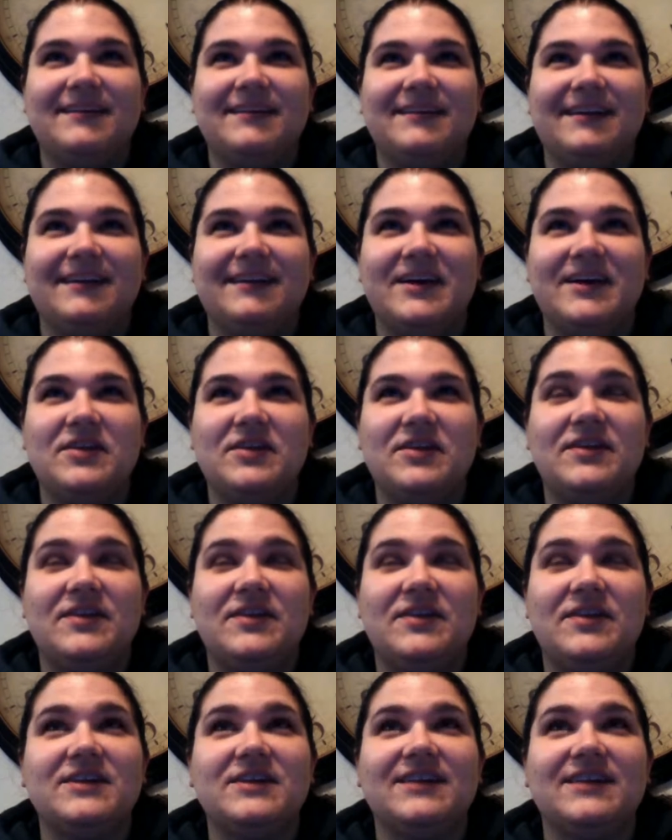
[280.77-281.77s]

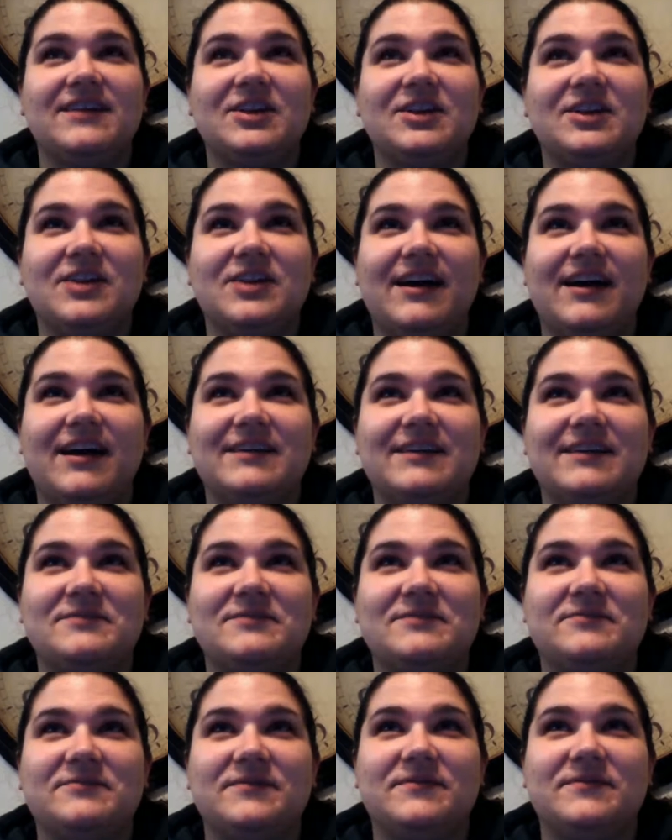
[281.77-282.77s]
there are a lot of
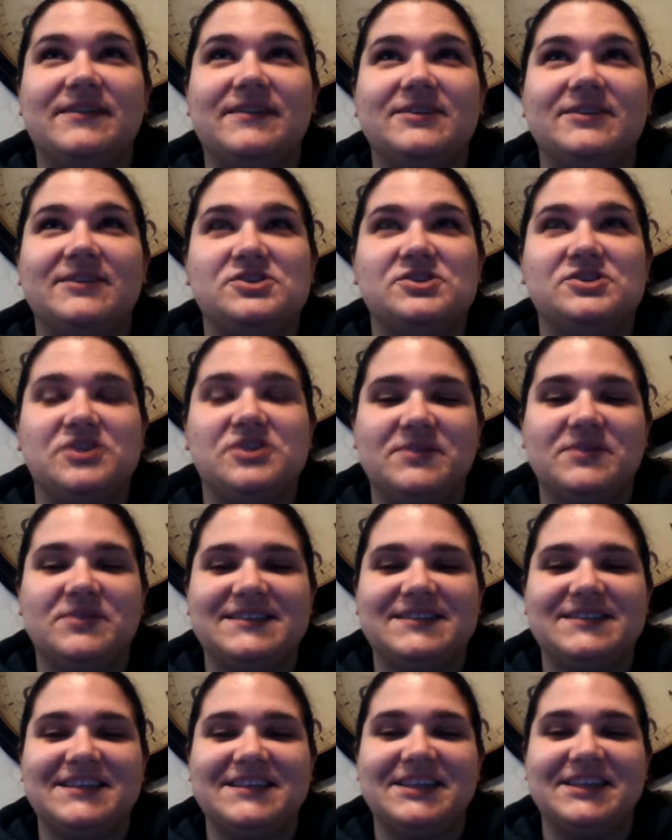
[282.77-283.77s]
jokes in
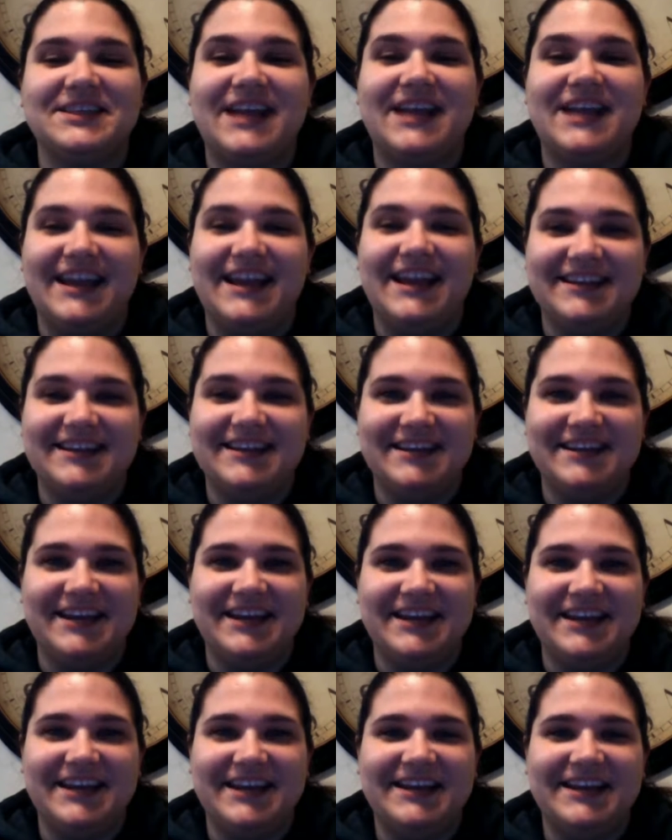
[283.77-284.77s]
The Lion
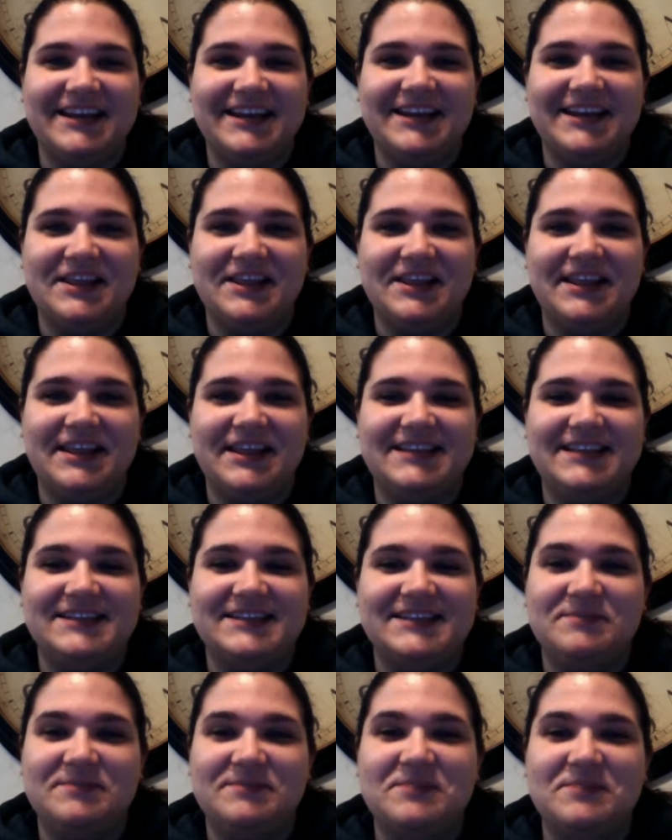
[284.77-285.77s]
King that seem
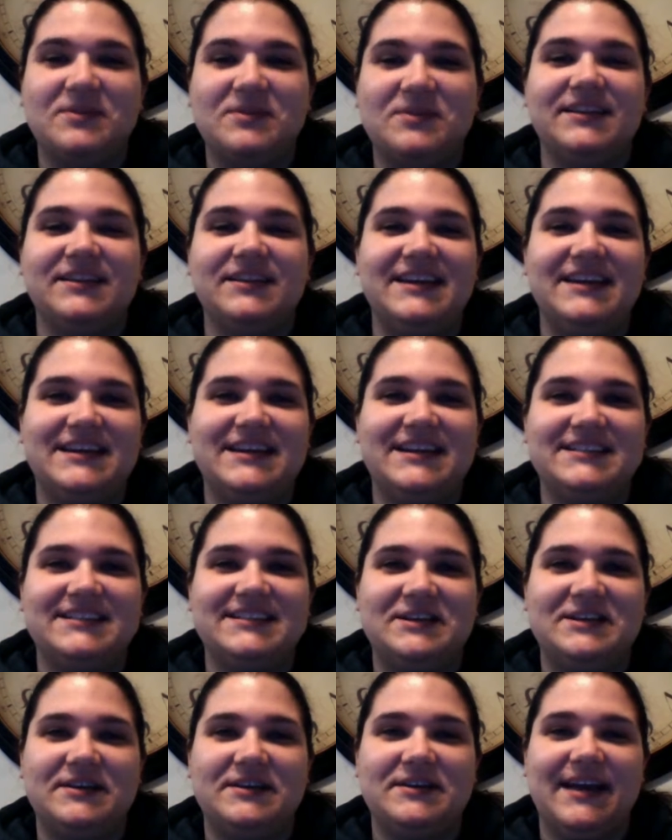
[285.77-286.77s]
completely innocent
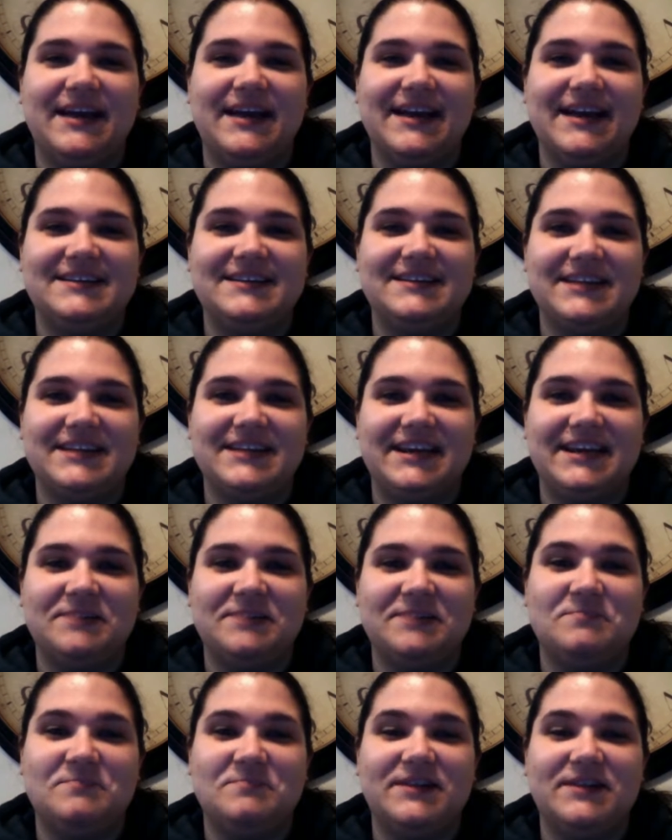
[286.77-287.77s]
as a kid,
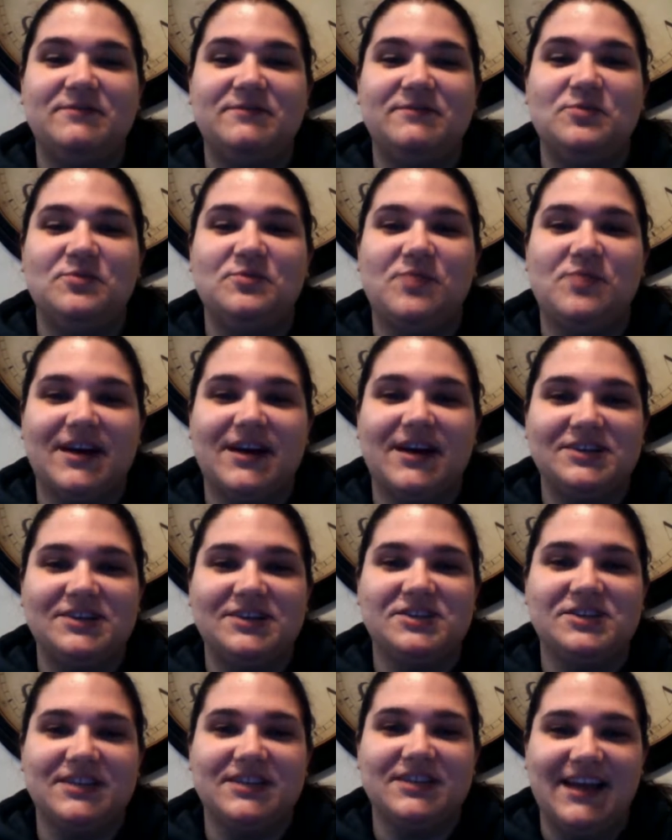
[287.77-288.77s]
but if you watch The
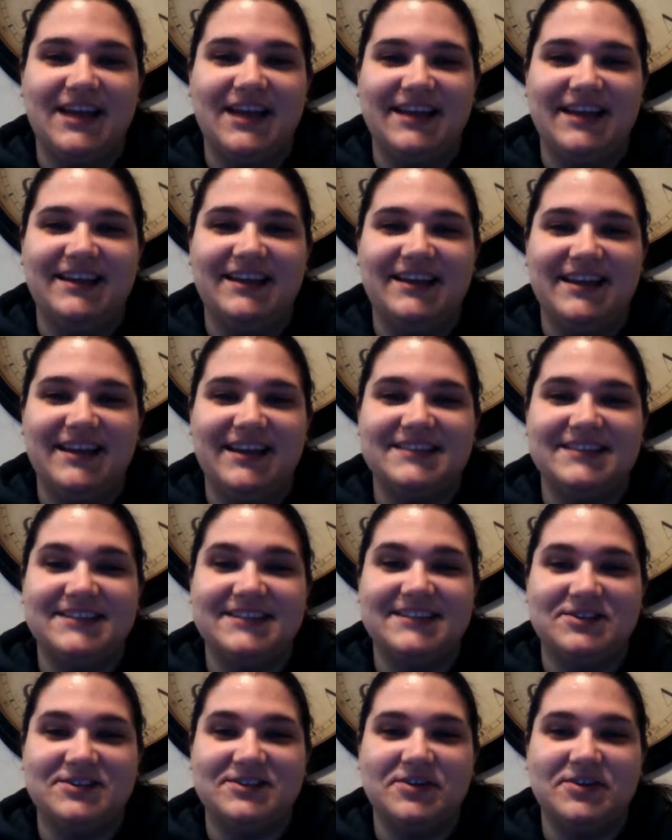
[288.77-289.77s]
Lion King as an
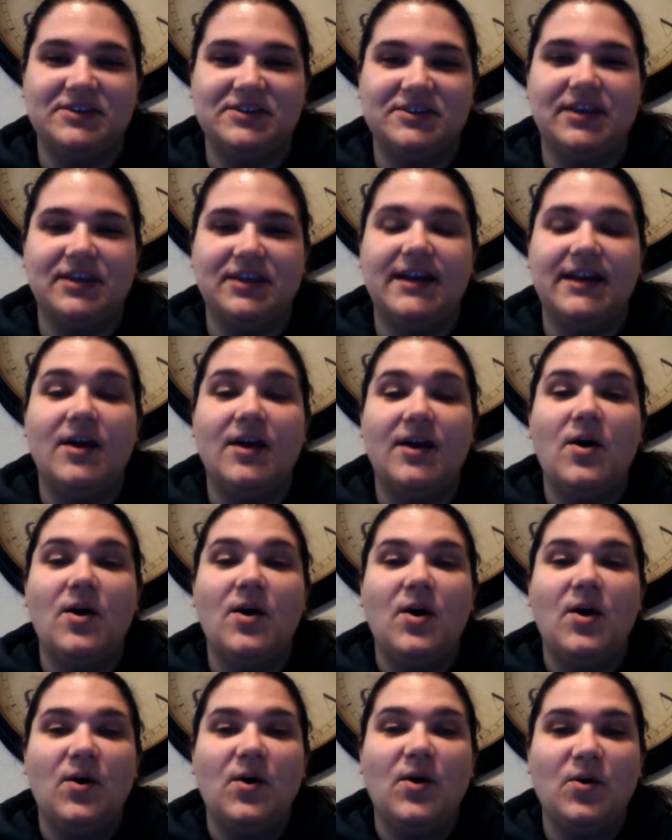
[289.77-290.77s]
adult, you're like,
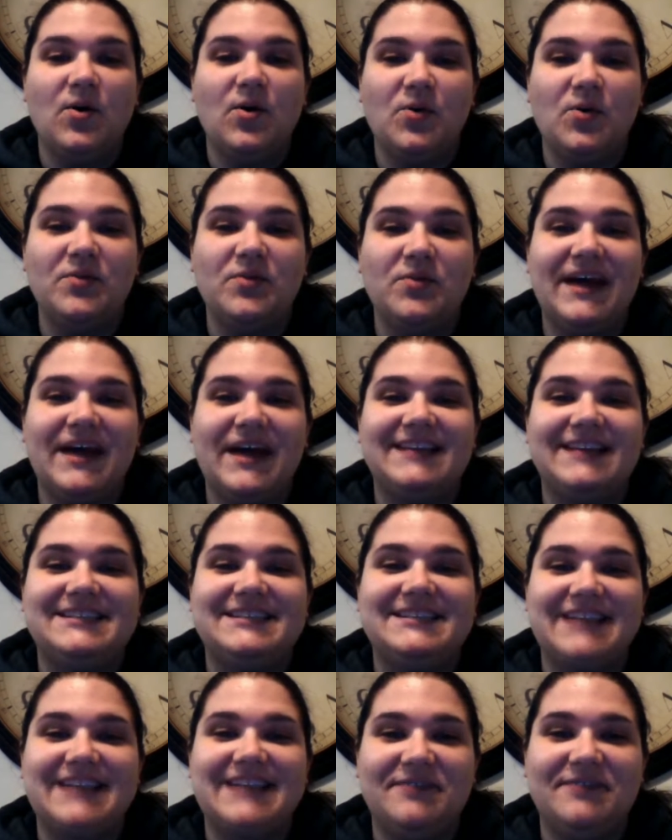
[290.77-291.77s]
oh, that
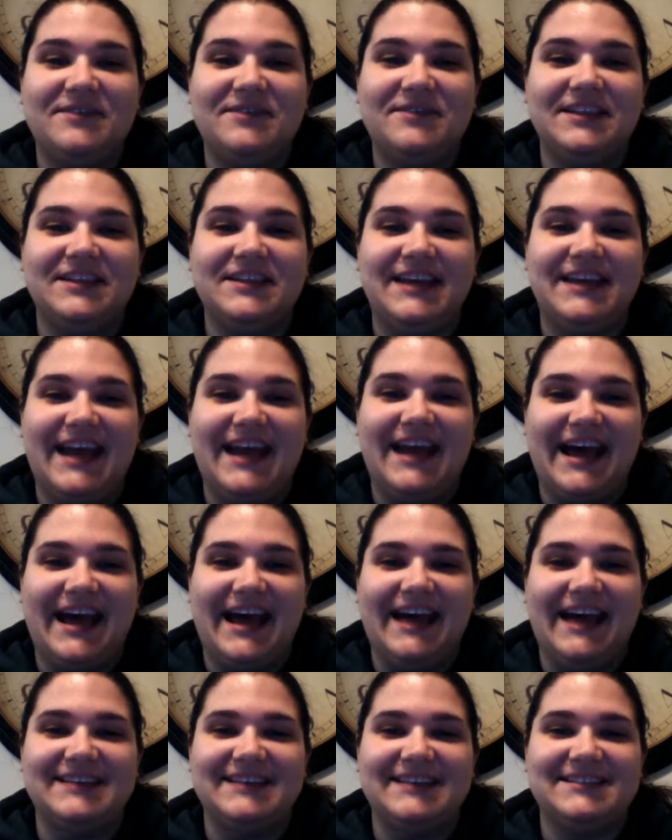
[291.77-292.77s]
definitely had
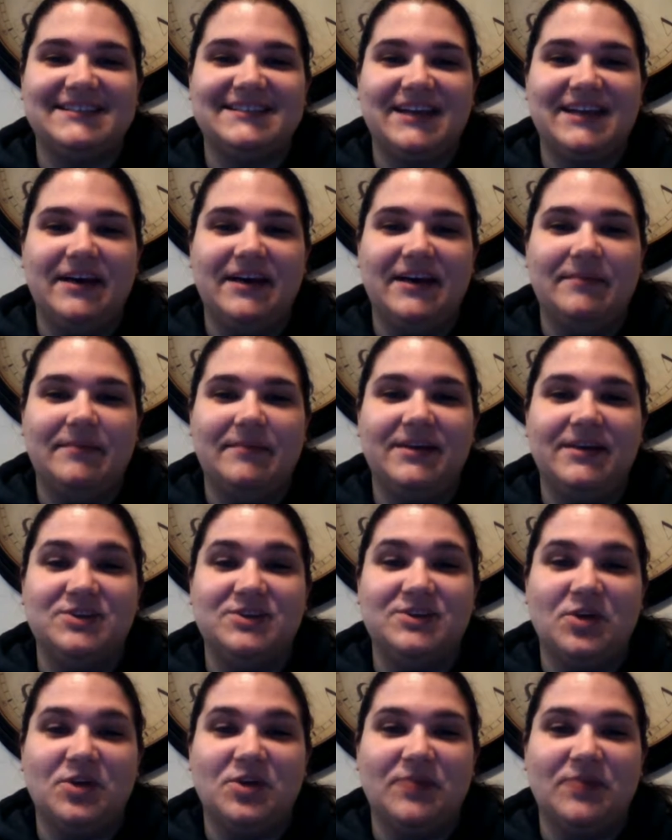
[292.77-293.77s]
some adult
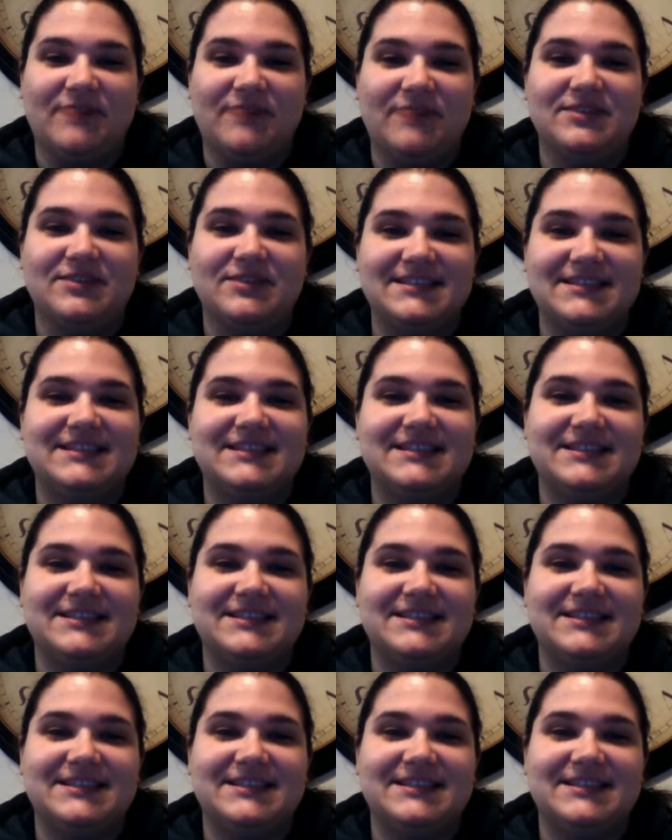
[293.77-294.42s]
references.